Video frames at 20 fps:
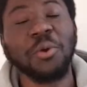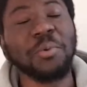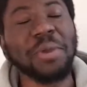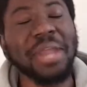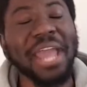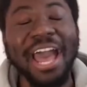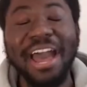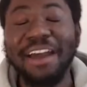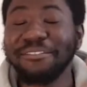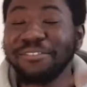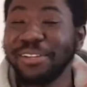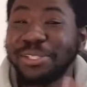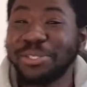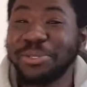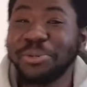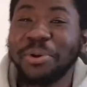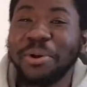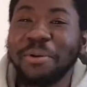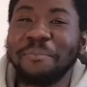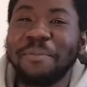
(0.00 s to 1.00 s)
We have to
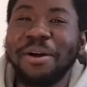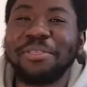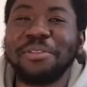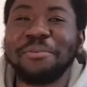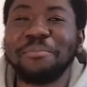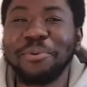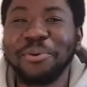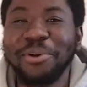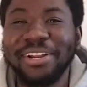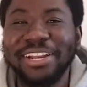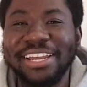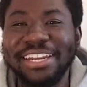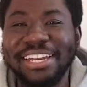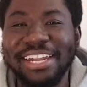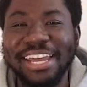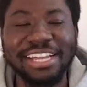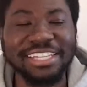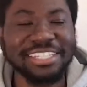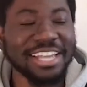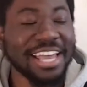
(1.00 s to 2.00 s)
talk about the Brooklyn
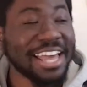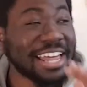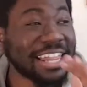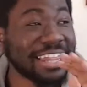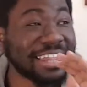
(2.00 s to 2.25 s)
Nets.